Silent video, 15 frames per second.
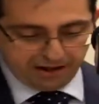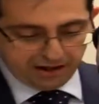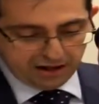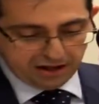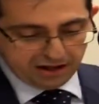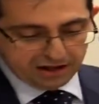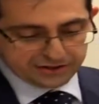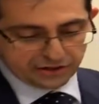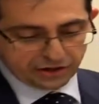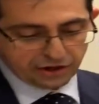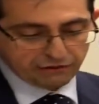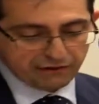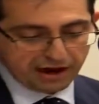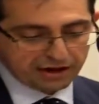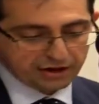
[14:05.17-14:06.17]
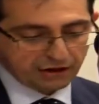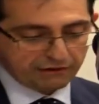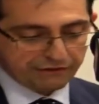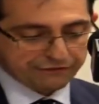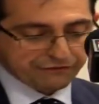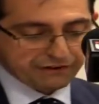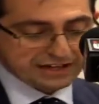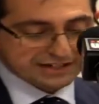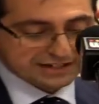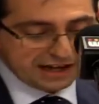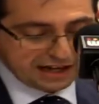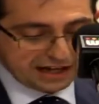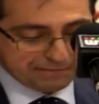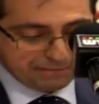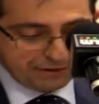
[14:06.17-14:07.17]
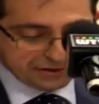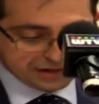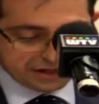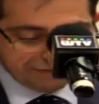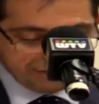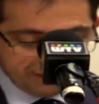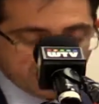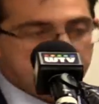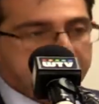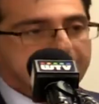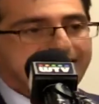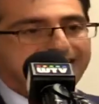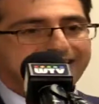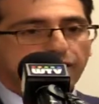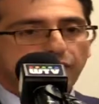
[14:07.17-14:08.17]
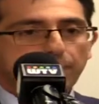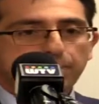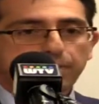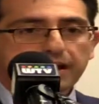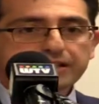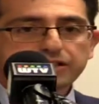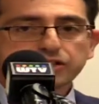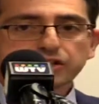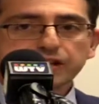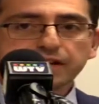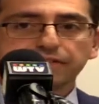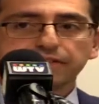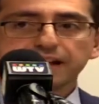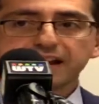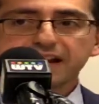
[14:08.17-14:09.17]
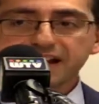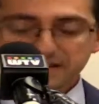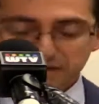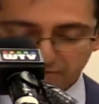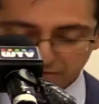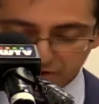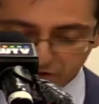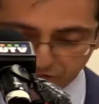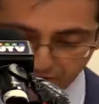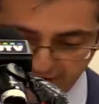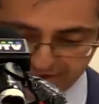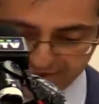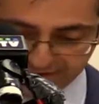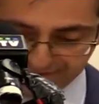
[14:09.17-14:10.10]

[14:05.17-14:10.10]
It's not a grant of a freestanding positive right, and it operates chiefly as a restraint